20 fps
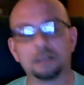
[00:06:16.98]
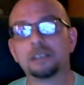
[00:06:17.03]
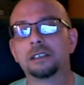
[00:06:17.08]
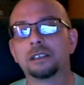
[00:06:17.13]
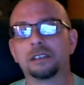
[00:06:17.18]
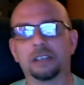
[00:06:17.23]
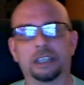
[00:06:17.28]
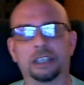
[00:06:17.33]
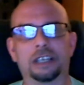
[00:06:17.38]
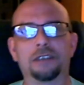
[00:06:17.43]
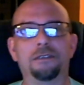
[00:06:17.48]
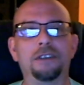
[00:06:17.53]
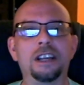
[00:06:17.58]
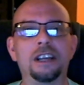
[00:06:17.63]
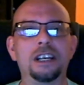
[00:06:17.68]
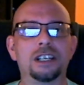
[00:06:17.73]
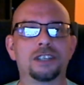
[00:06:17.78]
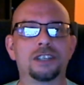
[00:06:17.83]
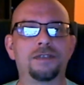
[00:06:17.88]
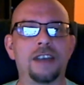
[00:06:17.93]
The
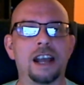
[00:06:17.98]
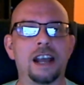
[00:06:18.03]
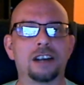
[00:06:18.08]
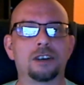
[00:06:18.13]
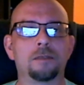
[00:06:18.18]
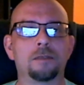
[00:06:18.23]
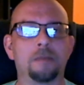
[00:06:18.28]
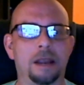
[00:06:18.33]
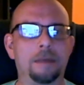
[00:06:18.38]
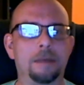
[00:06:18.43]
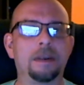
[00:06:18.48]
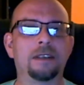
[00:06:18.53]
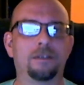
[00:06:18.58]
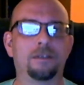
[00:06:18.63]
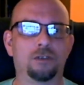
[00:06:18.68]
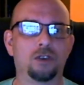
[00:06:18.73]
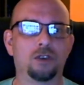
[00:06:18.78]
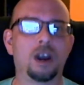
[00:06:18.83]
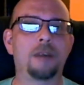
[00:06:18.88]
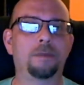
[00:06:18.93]
convenience factor maybe have
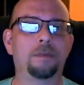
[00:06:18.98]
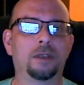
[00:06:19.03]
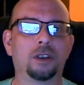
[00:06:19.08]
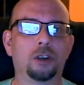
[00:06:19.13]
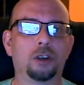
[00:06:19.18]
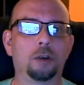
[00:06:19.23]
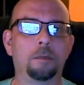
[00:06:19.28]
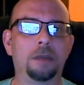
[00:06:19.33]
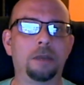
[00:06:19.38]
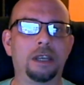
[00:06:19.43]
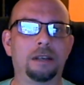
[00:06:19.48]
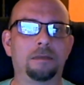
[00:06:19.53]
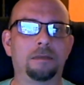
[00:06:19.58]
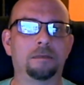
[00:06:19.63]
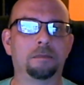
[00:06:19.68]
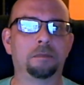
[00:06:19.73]
dropped a little bit,